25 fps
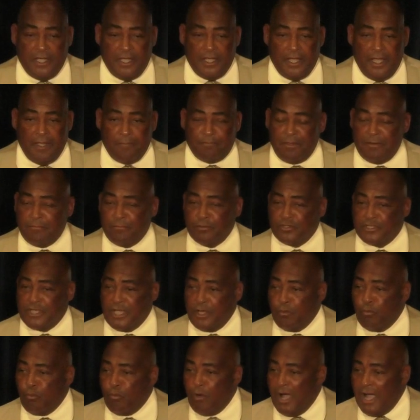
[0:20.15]
and people say,
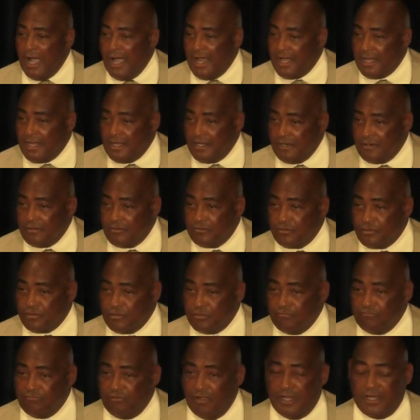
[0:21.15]
why
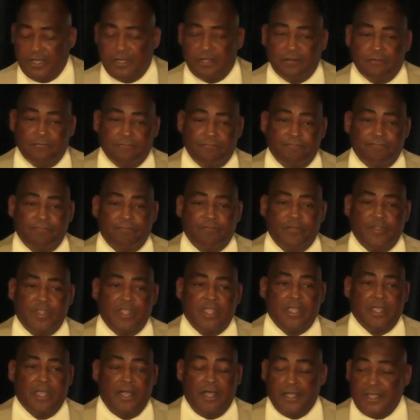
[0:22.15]
running
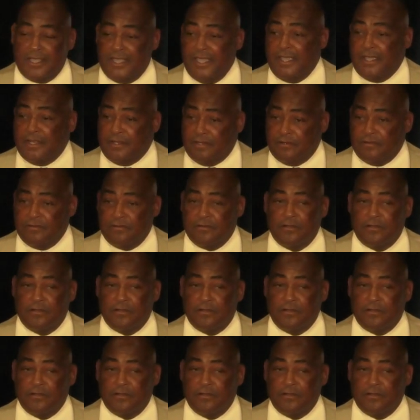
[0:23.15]
again?